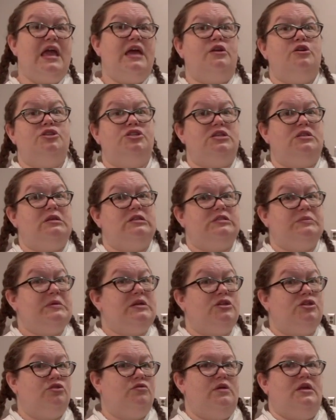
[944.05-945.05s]
energy that's
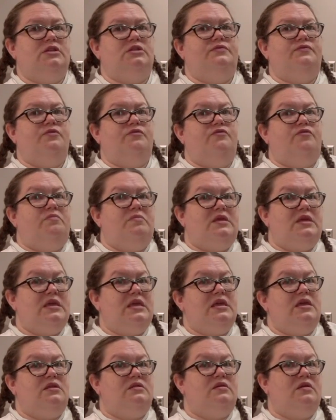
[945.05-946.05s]
being transferred from the
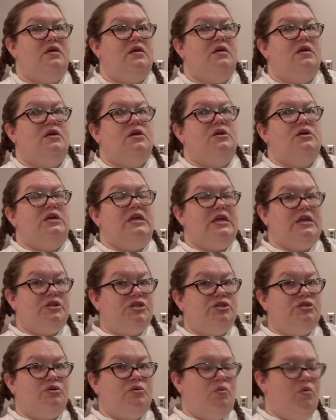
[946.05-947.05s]
heat
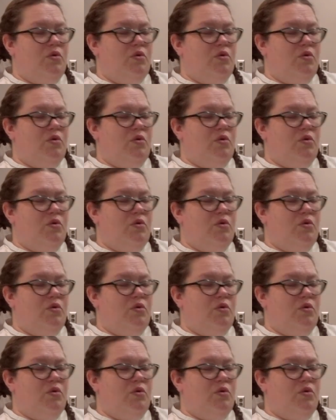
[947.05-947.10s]
into the